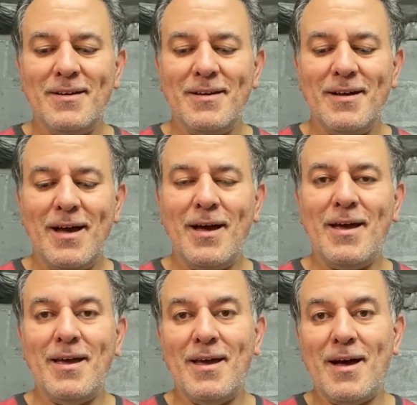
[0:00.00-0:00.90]

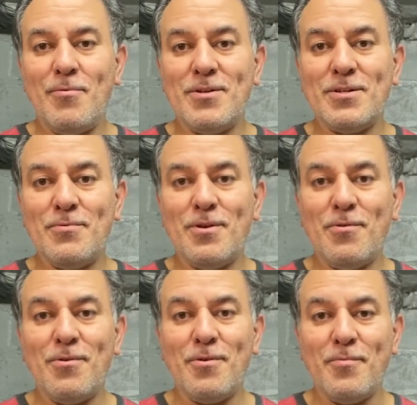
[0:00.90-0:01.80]
I wish I would have
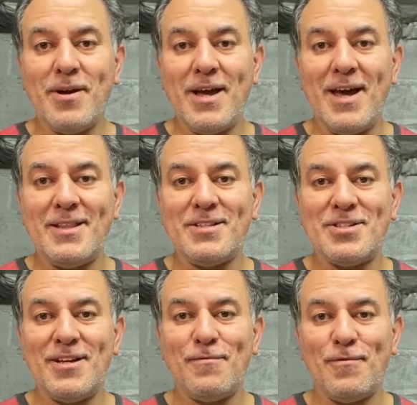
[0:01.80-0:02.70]
ordered it when I had the
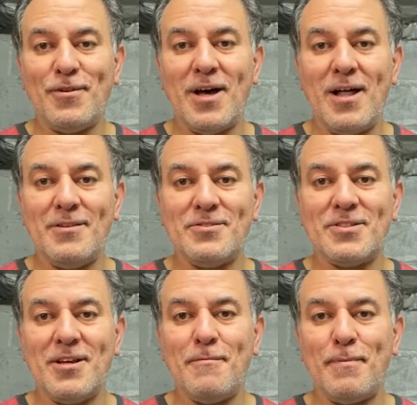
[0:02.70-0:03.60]
chance for $1
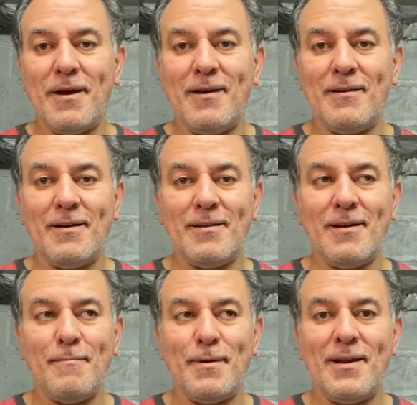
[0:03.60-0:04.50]
instead of paying, I
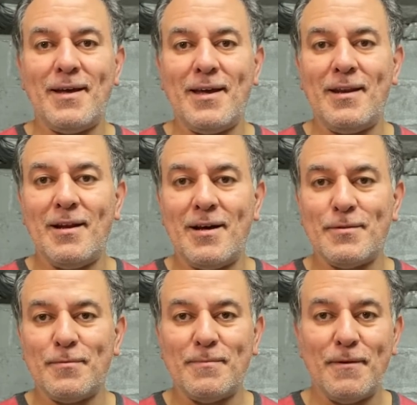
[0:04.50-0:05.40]
think I paid like
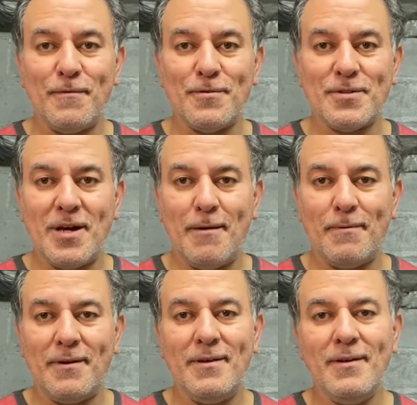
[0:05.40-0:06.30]
$80 for my first
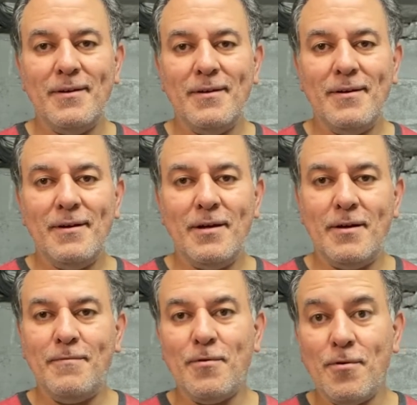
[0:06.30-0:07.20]
copy. And
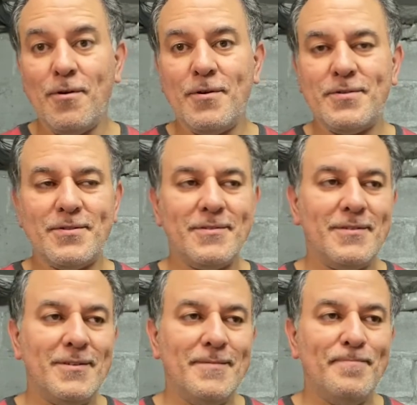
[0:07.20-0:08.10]
of course,
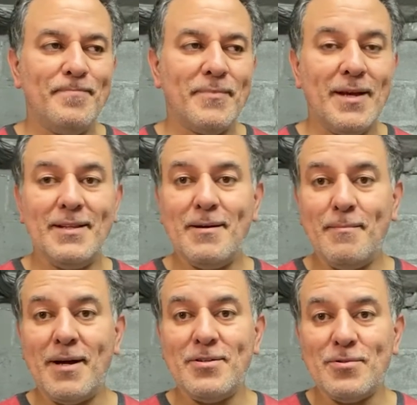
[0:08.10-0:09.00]
I didn't
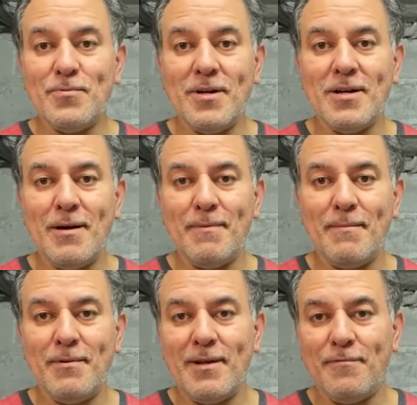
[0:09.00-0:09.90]
buy just 1 copy, I
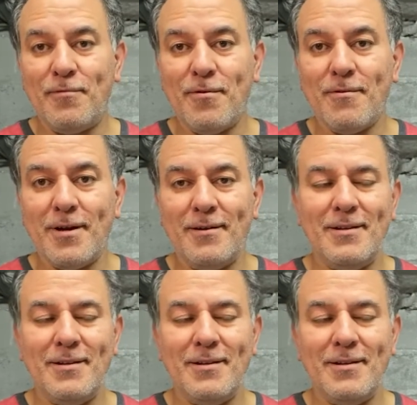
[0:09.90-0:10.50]
bought like 4, right?